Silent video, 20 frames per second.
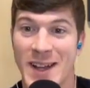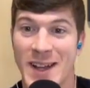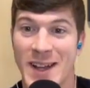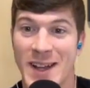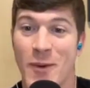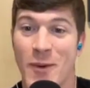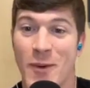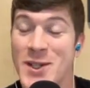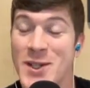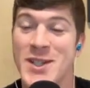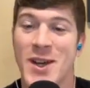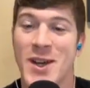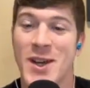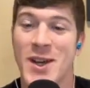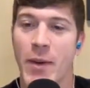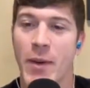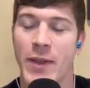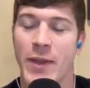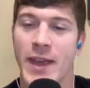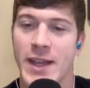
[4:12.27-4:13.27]
So I want you to talk
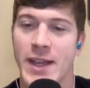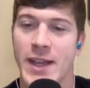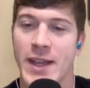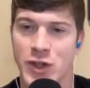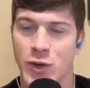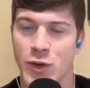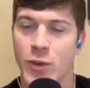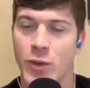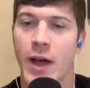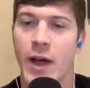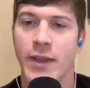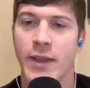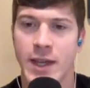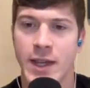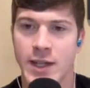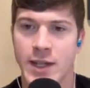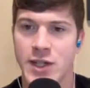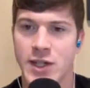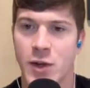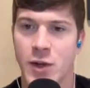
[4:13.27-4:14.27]
about that since you're around the
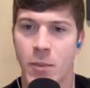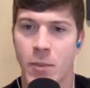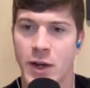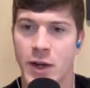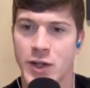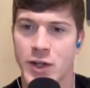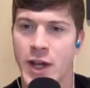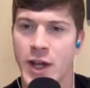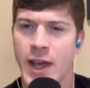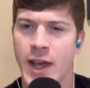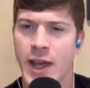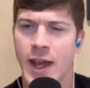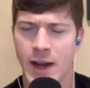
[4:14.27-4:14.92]
kids so much.